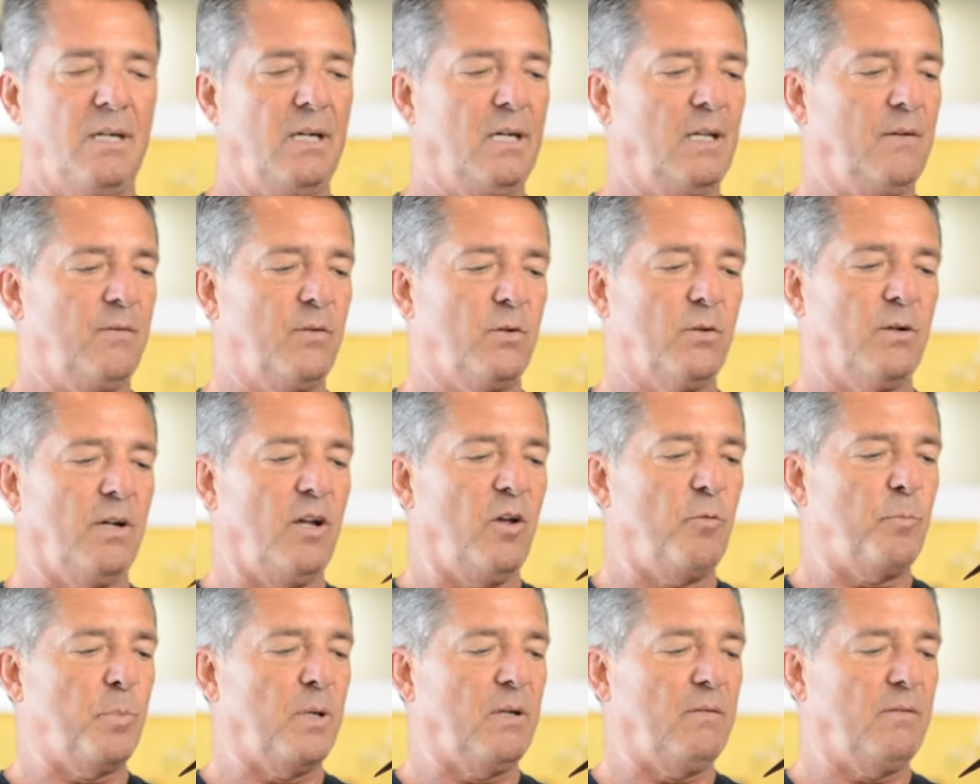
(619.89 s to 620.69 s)
And if you're
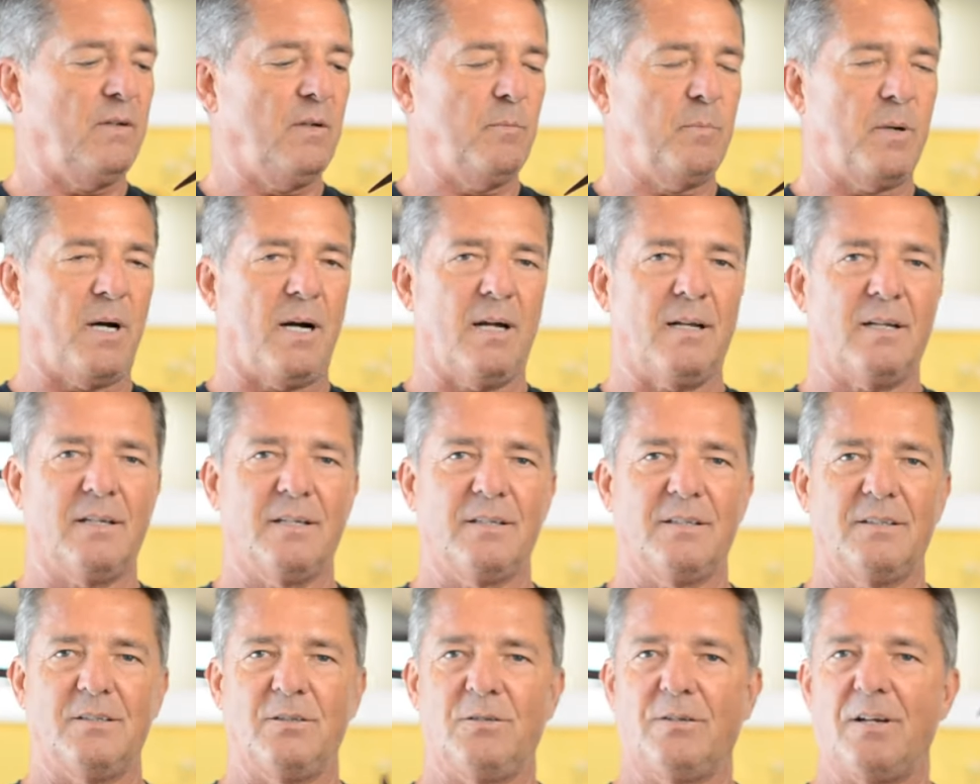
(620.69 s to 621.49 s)
an FPV
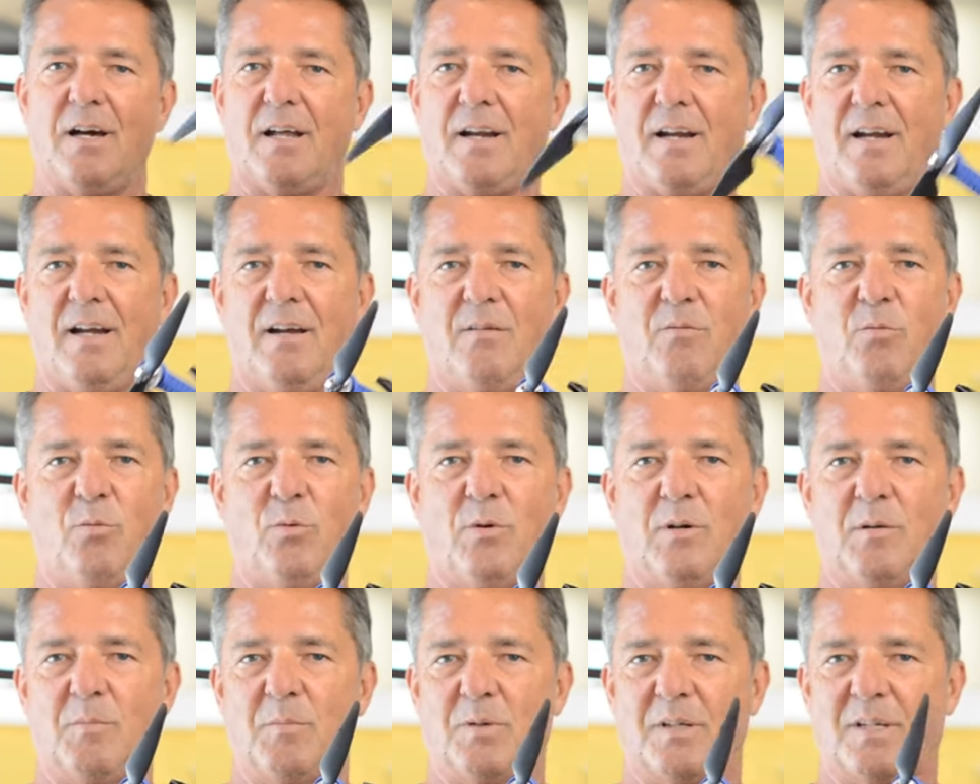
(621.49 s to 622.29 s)
pilot, you got to have
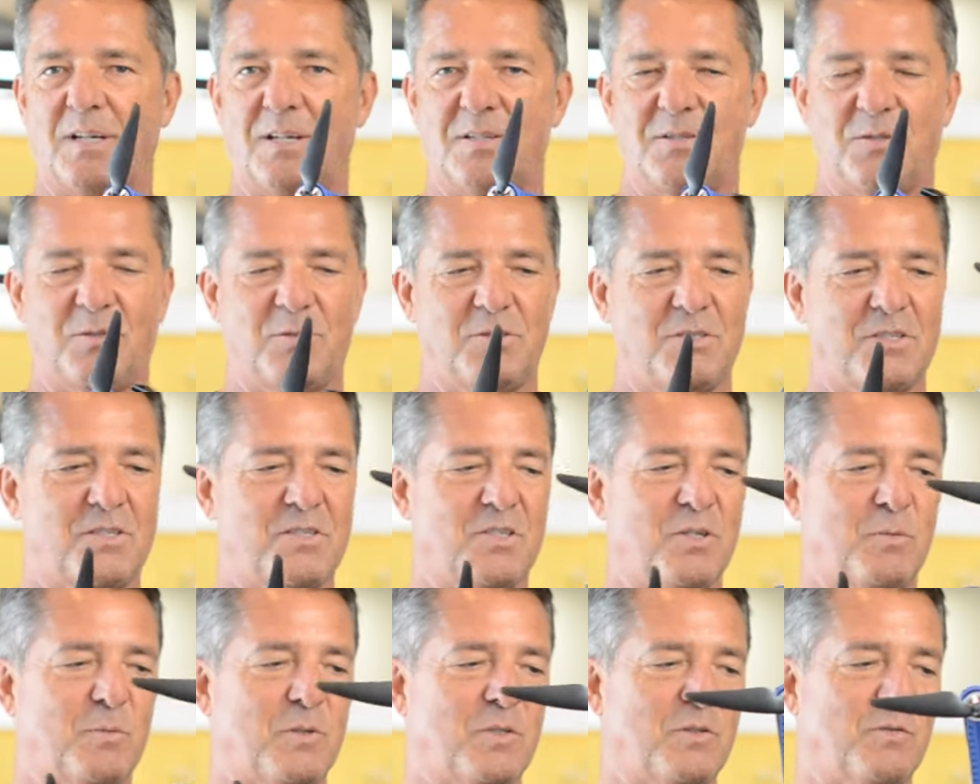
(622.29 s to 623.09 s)
one because they're just
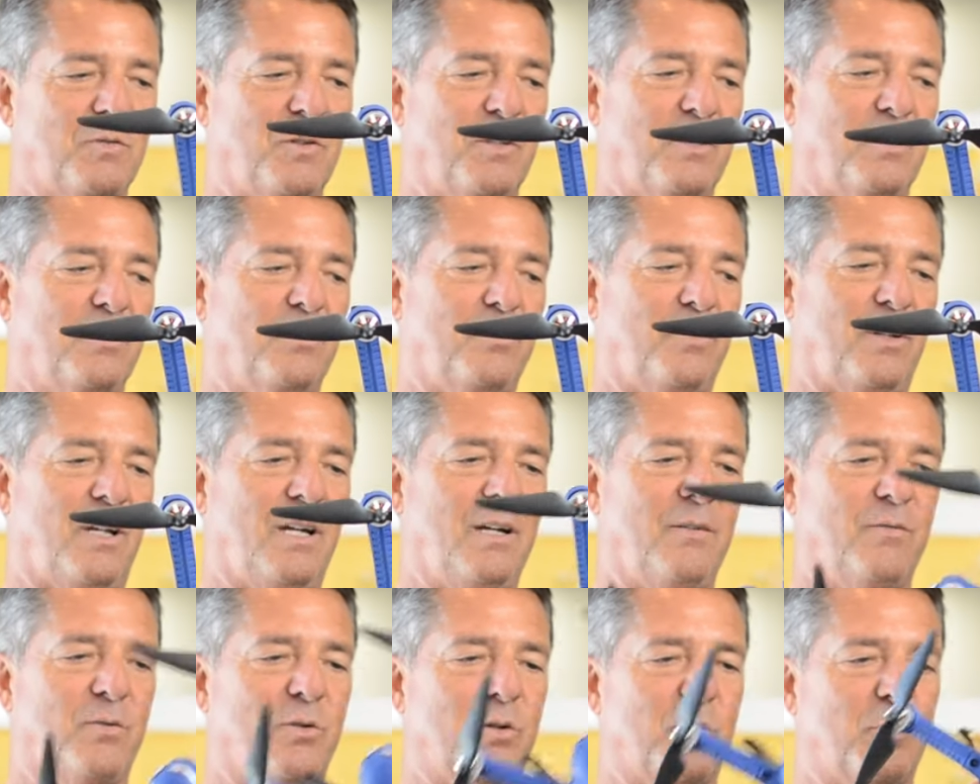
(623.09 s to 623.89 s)
so much fun to
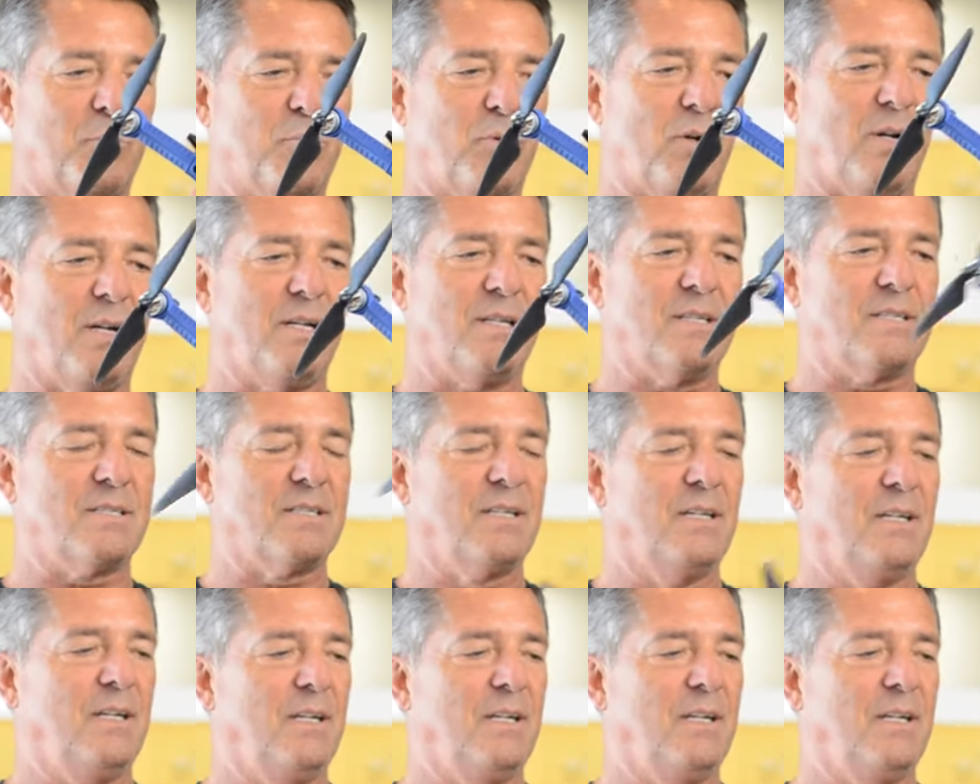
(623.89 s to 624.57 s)
fly for the price.